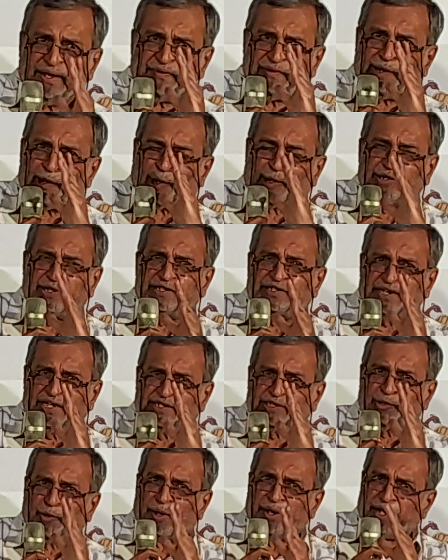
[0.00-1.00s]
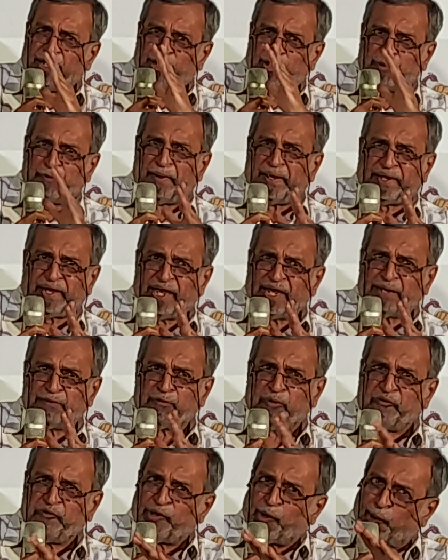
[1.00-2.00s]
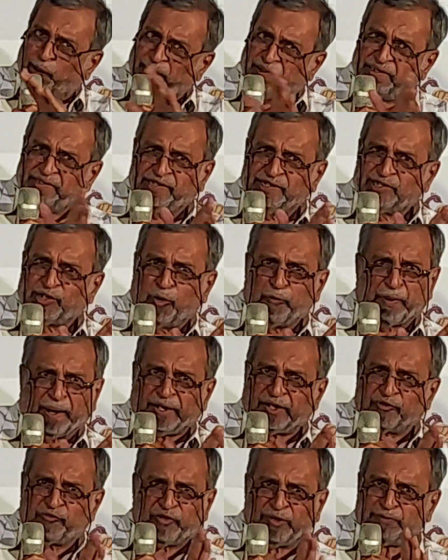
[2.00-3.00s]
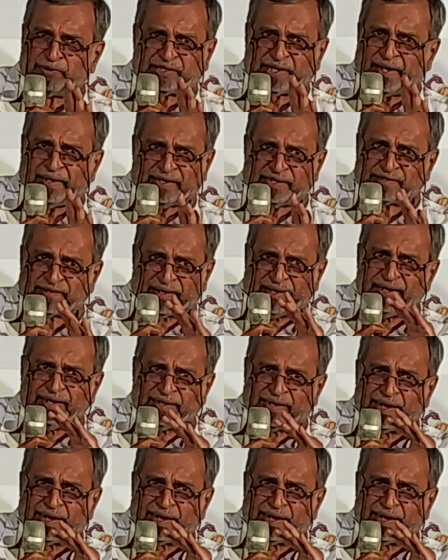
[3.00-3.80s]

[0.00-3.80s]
the logistics going into making a movie, all this is now part of film studies, right?